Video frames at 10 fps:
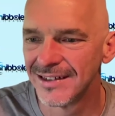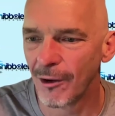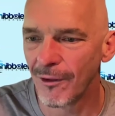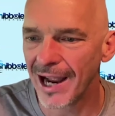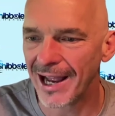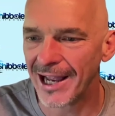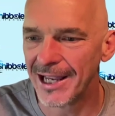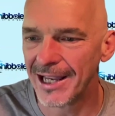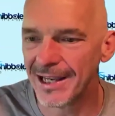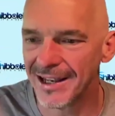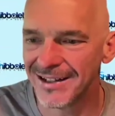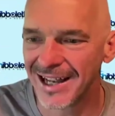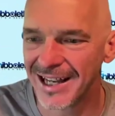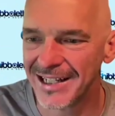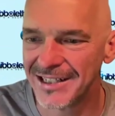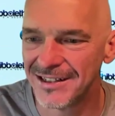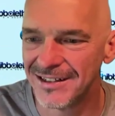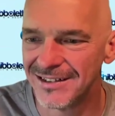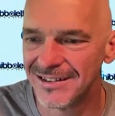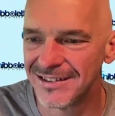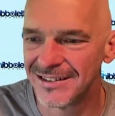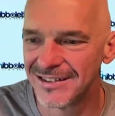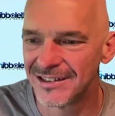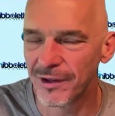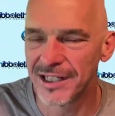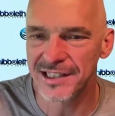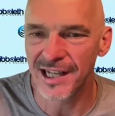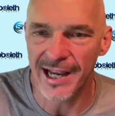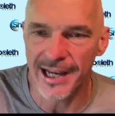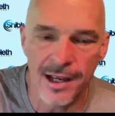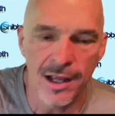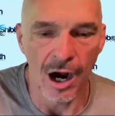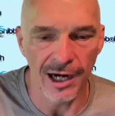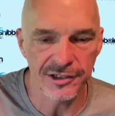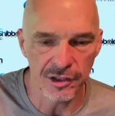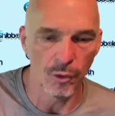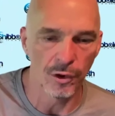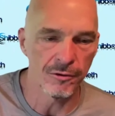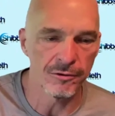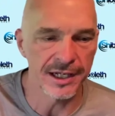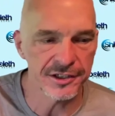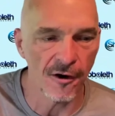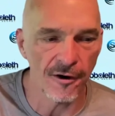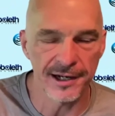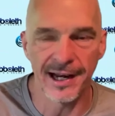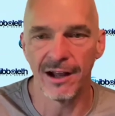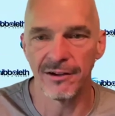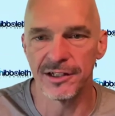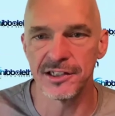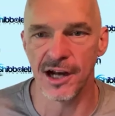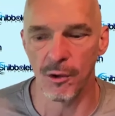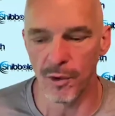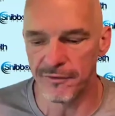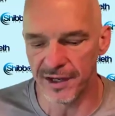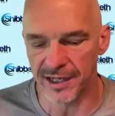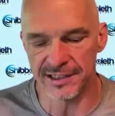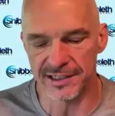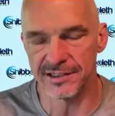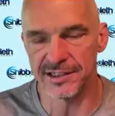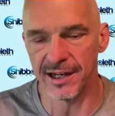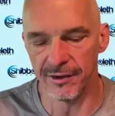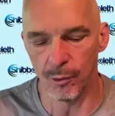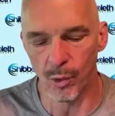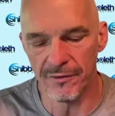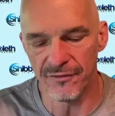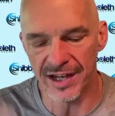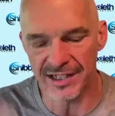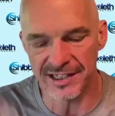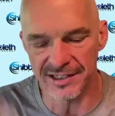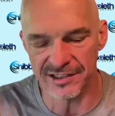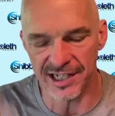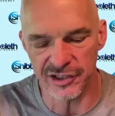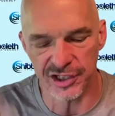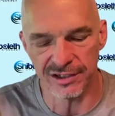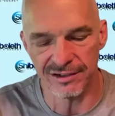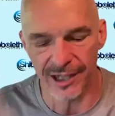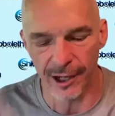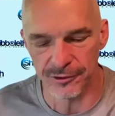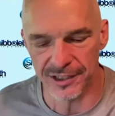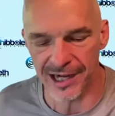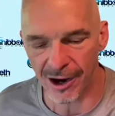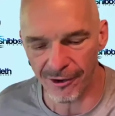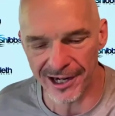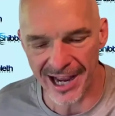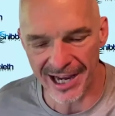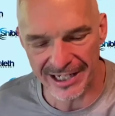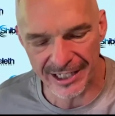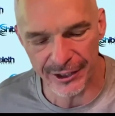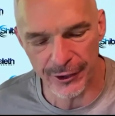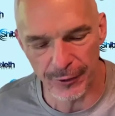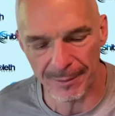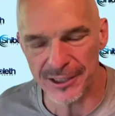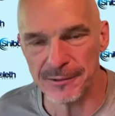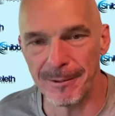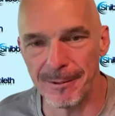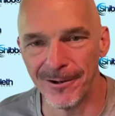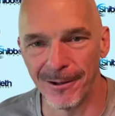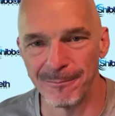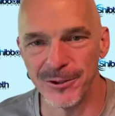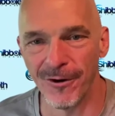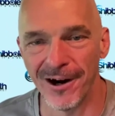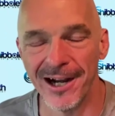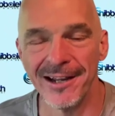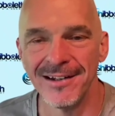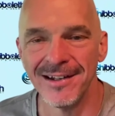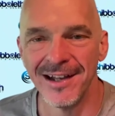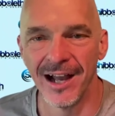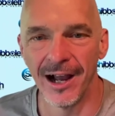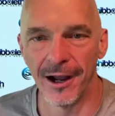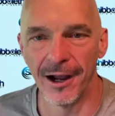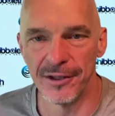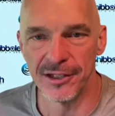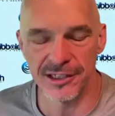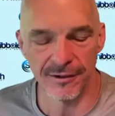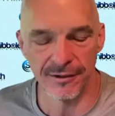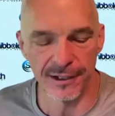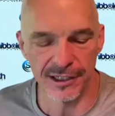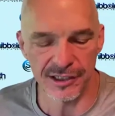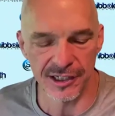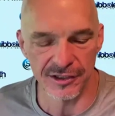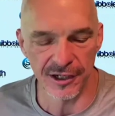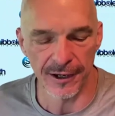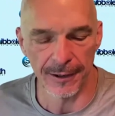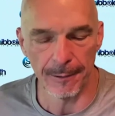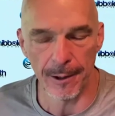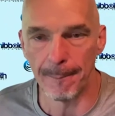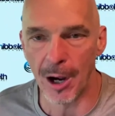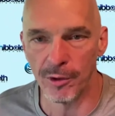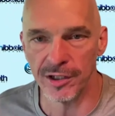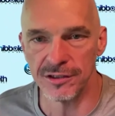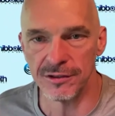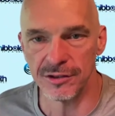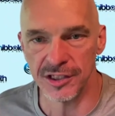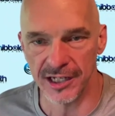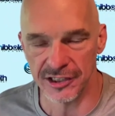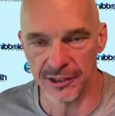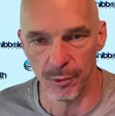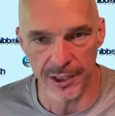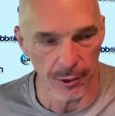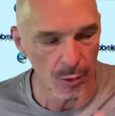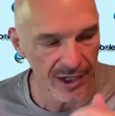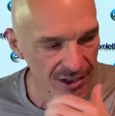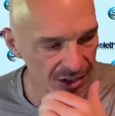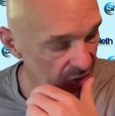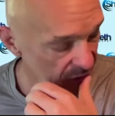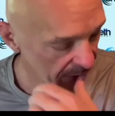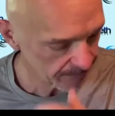All right. Hey, hey, Teresa. Hey. All right. So we're going to get started now. This is our we fixed it, we fixed it session. Those that already had to endure my spiel, I'm sorry. Uh, this is this is a, a bonus session we do weekly